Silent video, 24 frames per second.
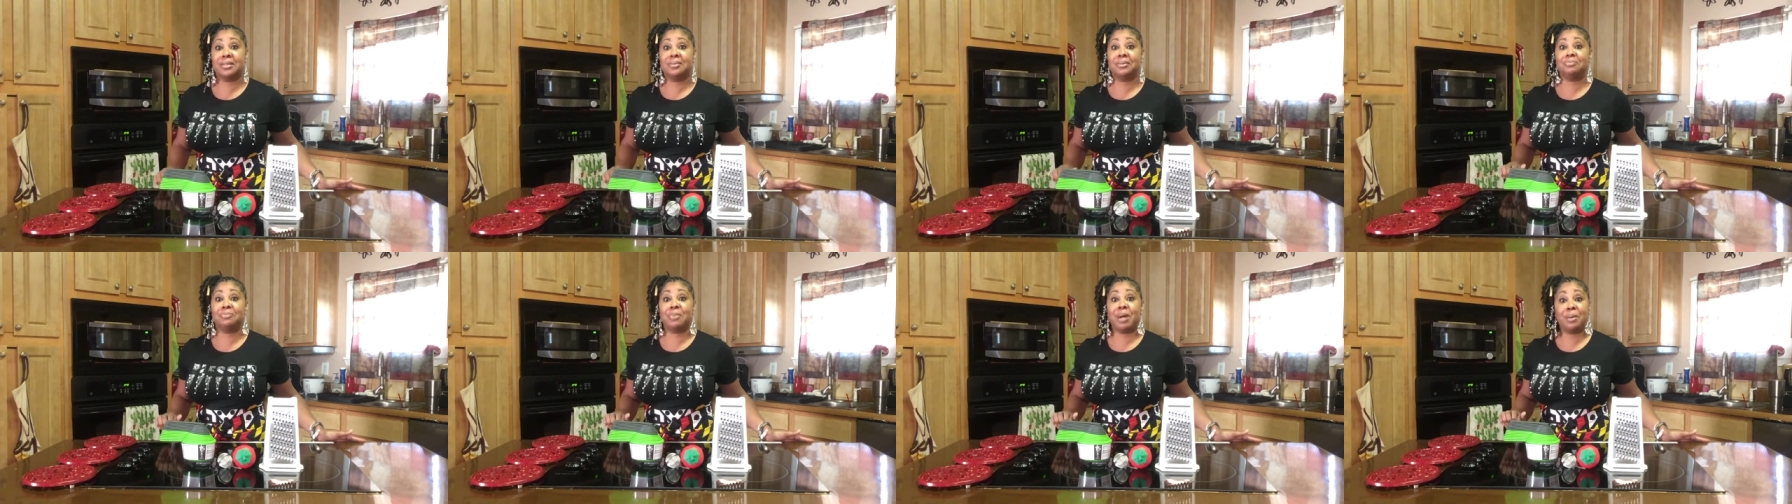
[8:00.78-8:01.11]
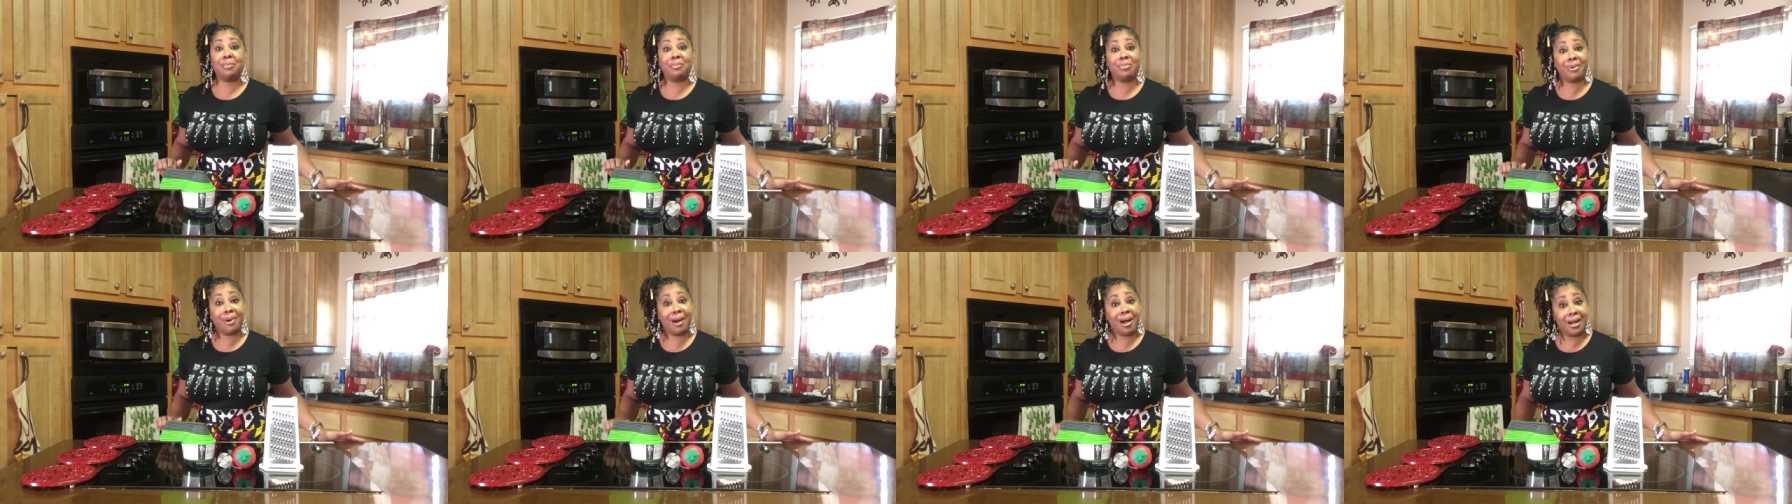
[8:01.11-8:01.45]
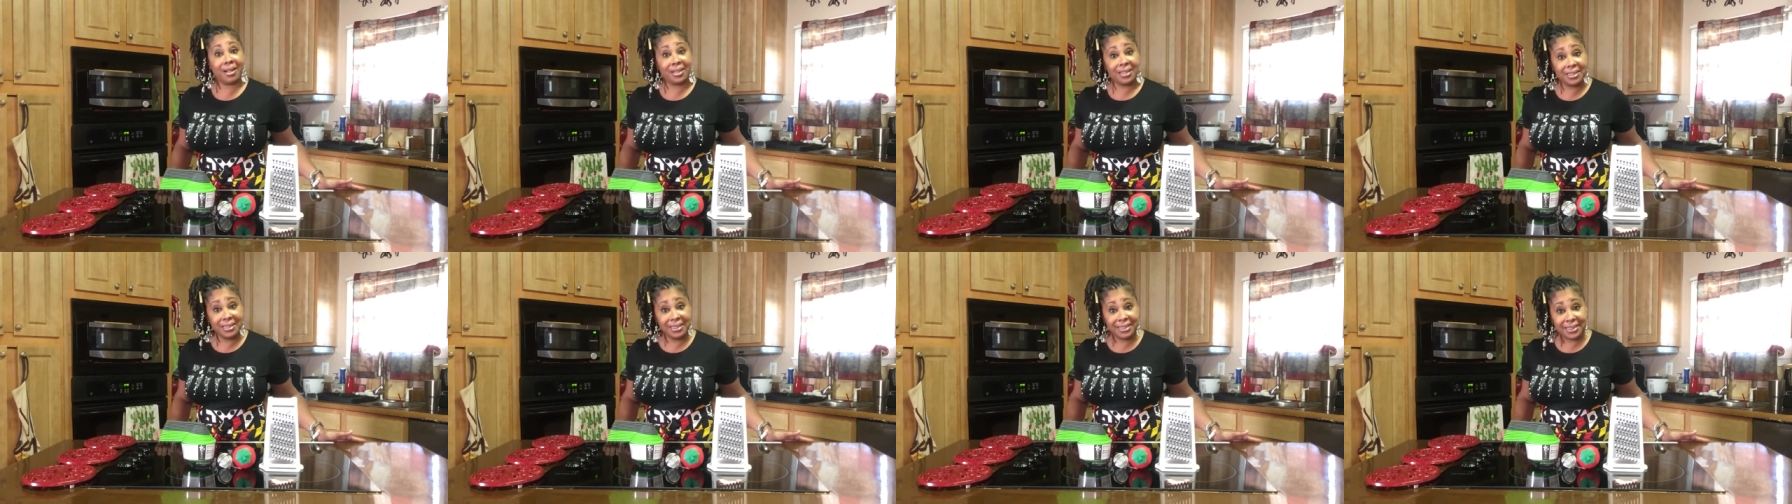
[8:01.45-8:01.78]
that my
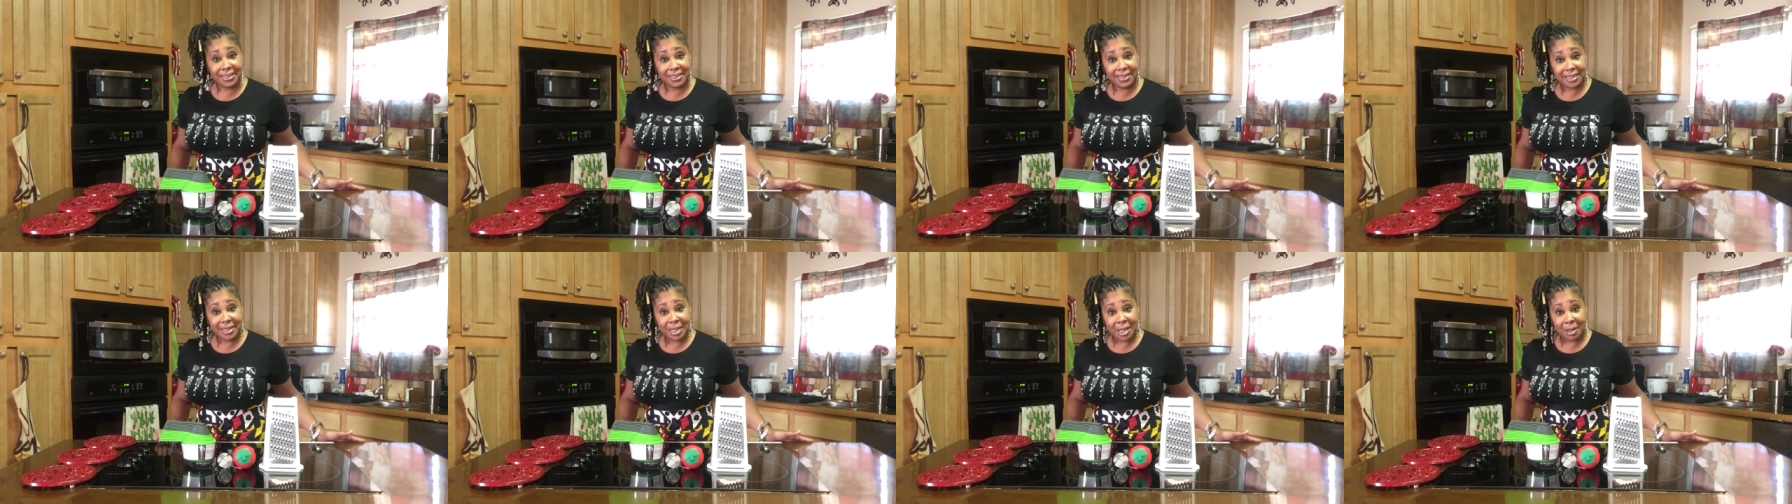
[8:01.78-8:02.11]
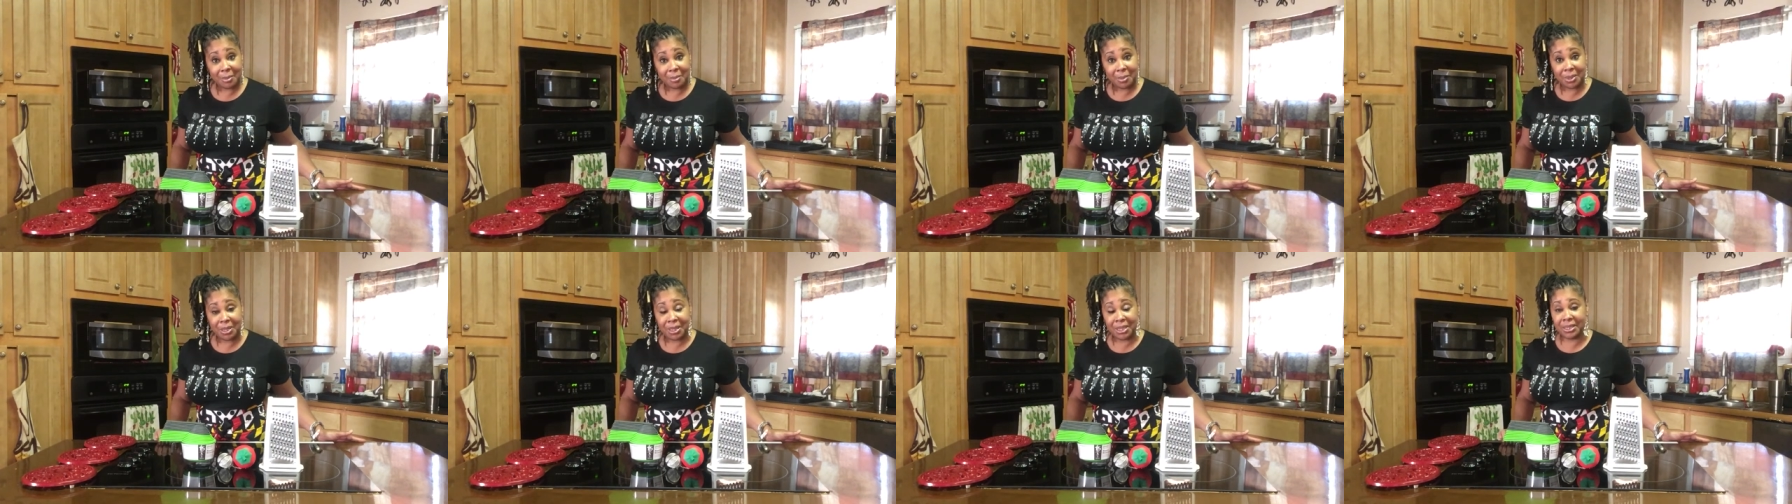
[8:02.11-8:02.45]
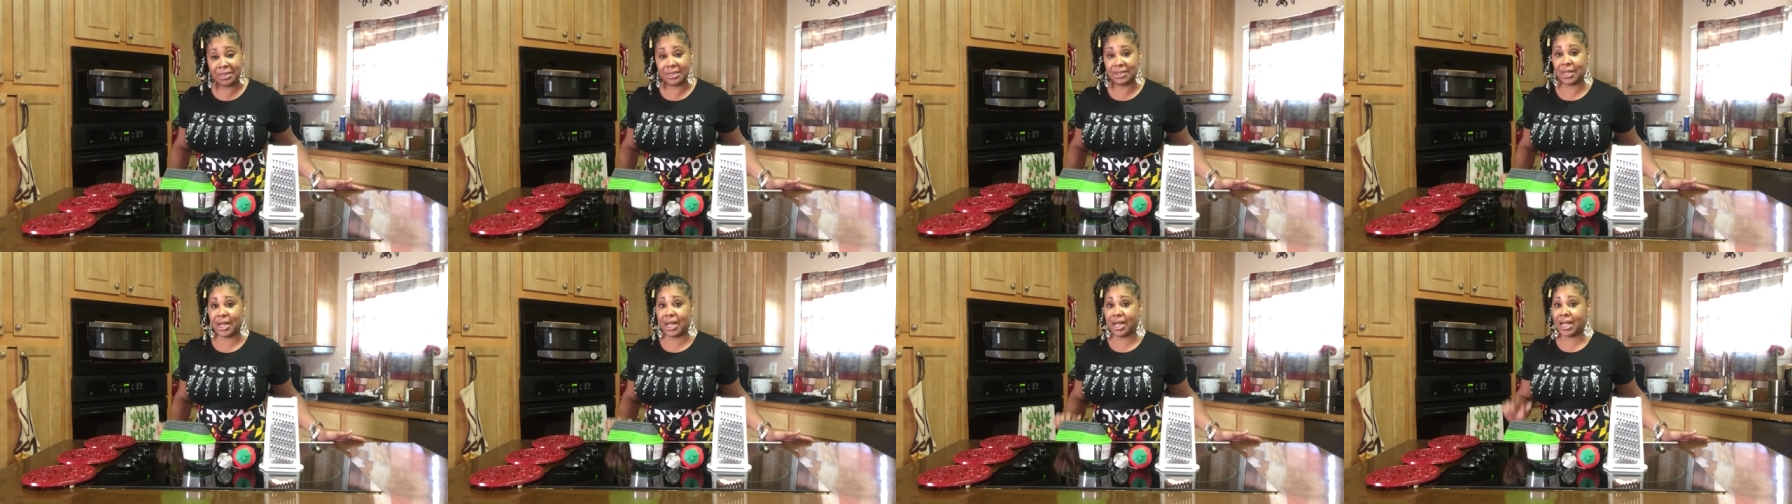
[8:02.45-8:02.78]
broccolis is coming in,
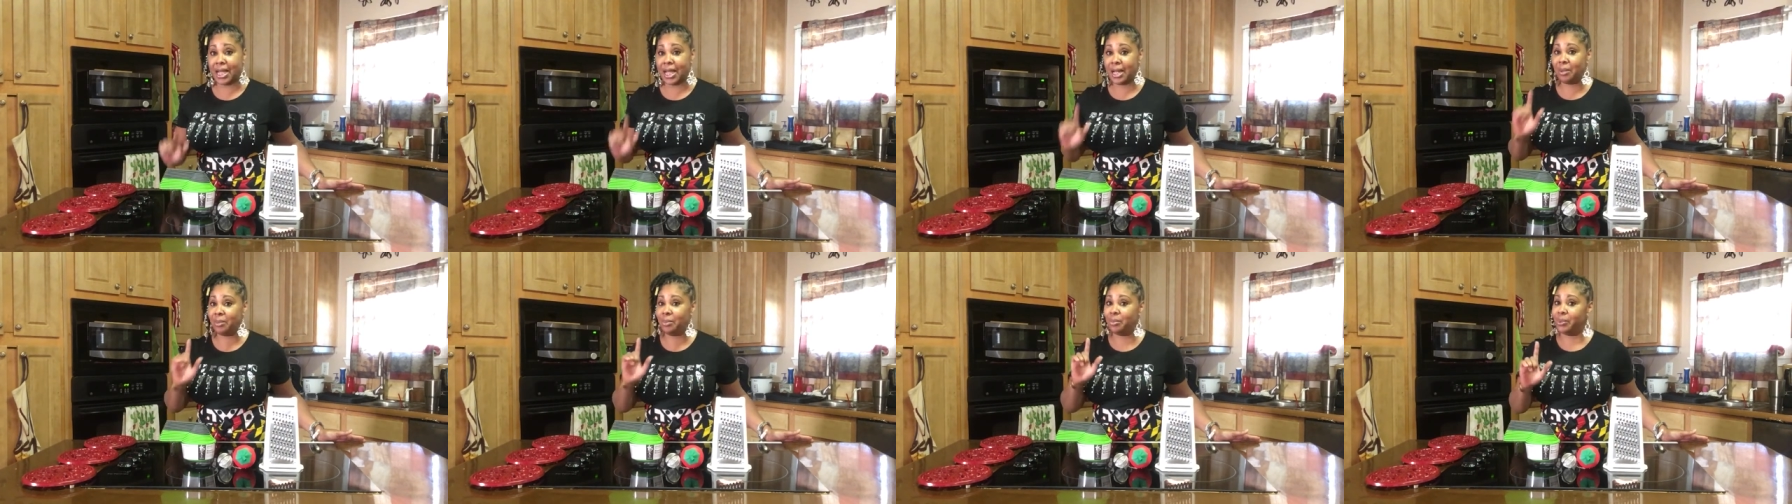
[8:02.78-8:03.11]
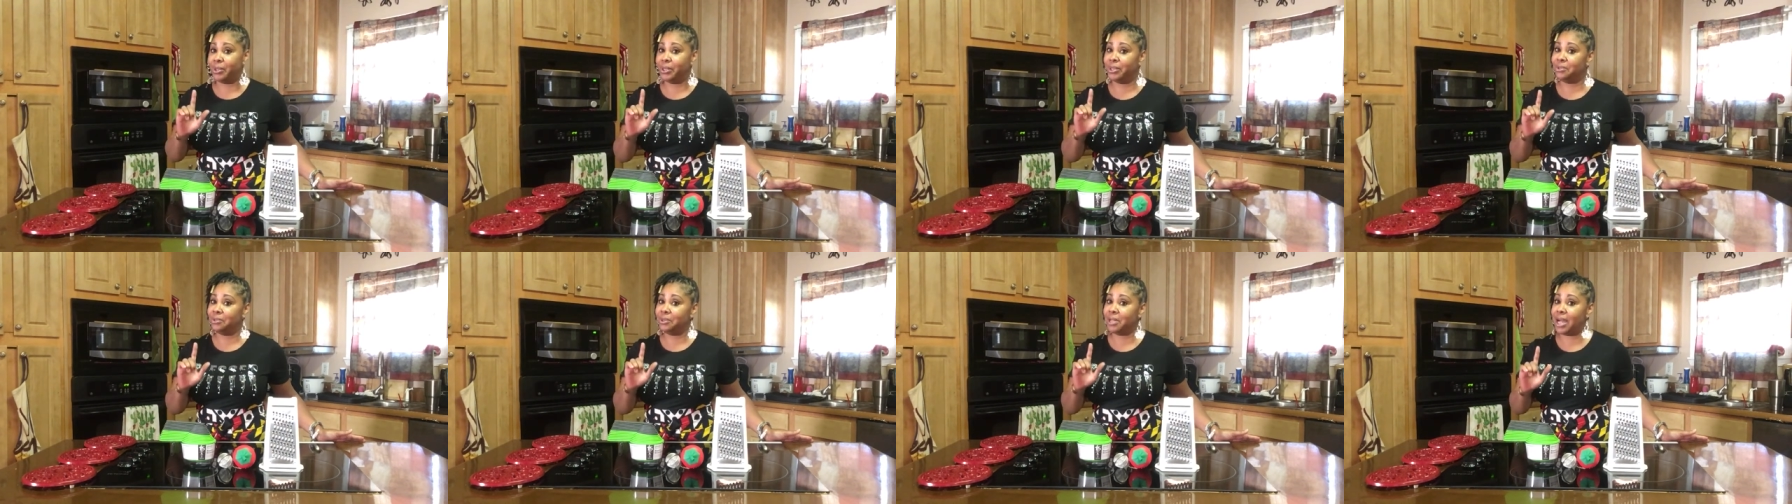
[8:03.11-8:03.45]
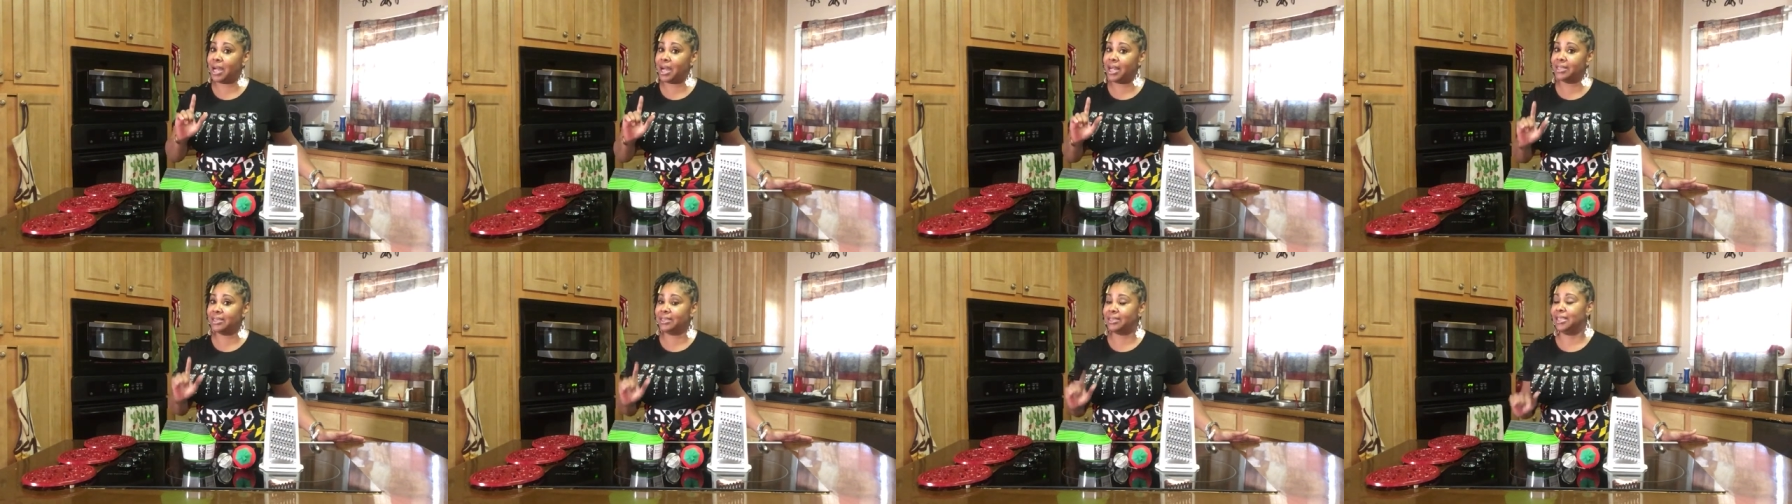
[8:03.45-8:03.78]
so I got to bring you
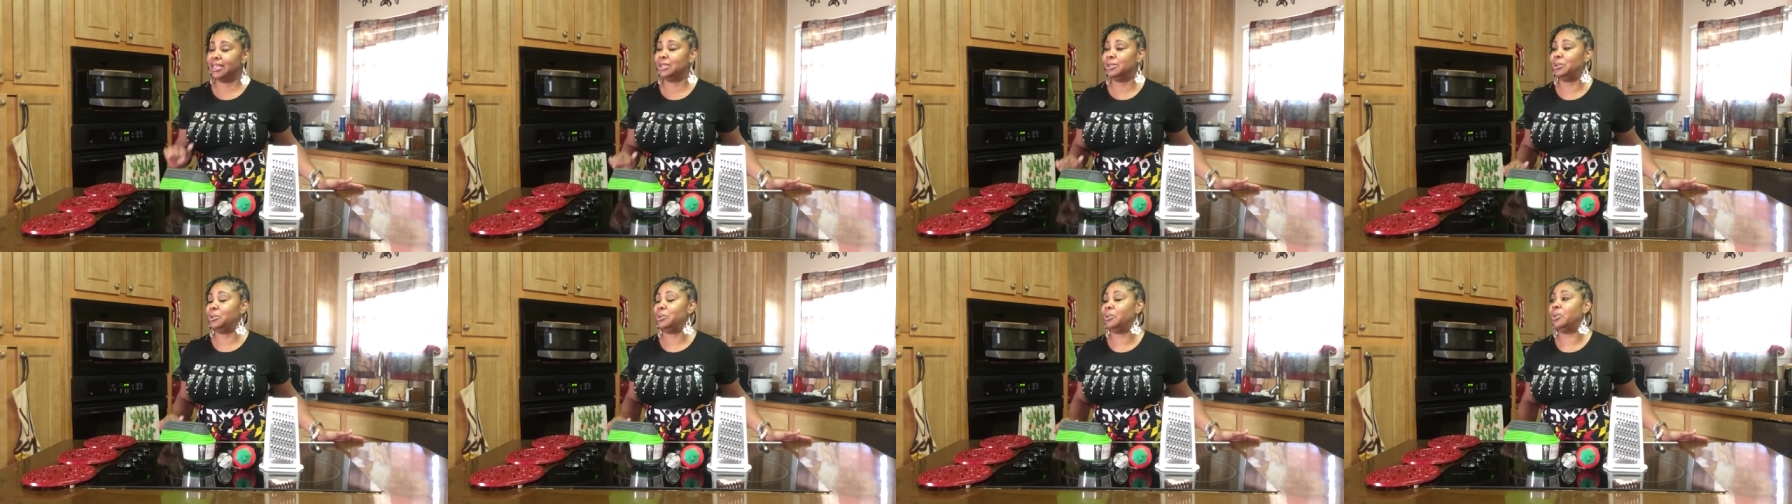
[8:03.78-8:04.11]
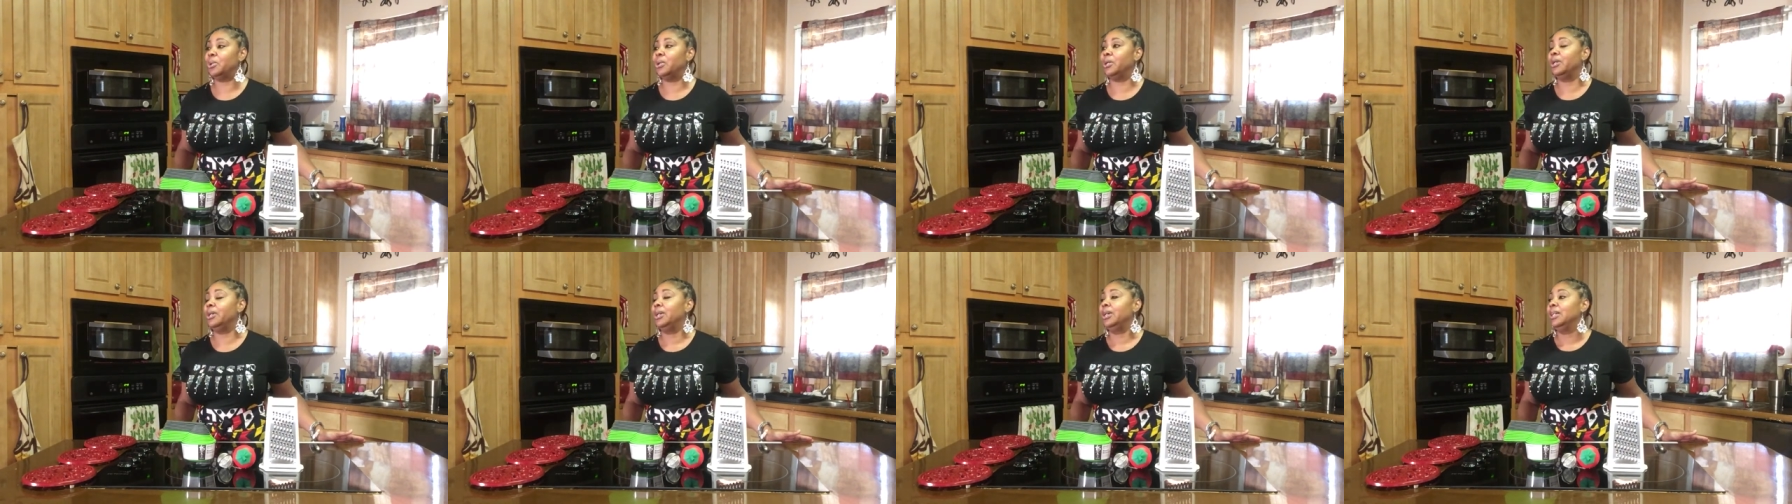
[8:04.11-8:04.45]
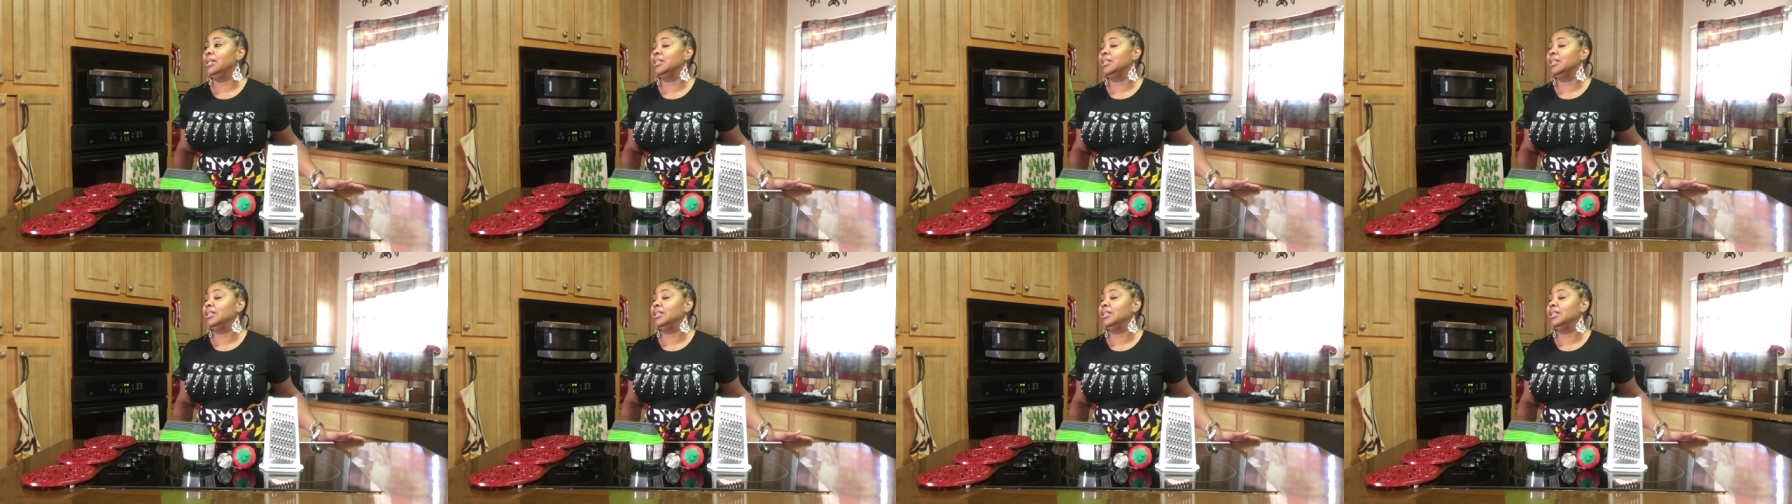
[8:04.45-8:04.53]
guys that tour